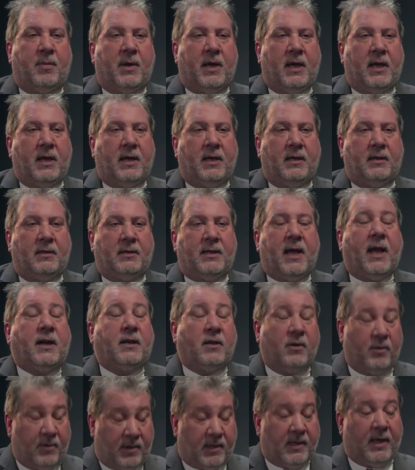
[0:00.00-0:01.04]
a
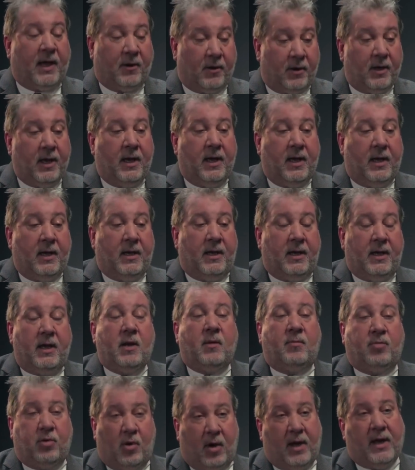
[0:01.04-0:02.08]
technical center in
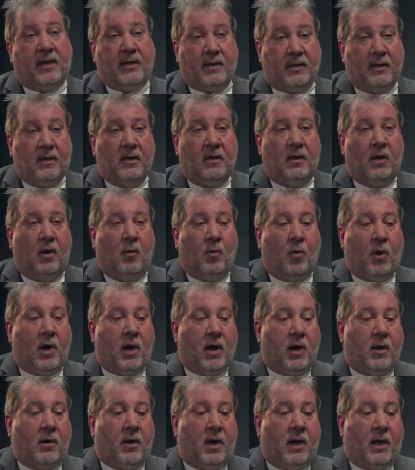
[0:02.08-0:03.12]
a place
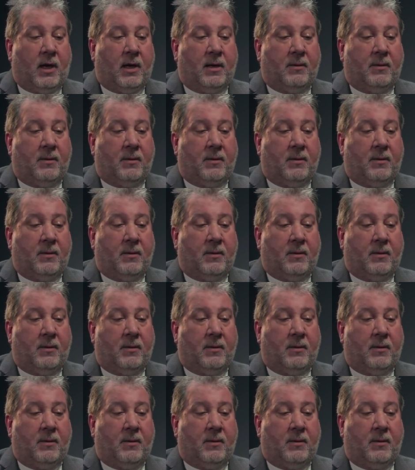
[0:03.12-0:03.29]
where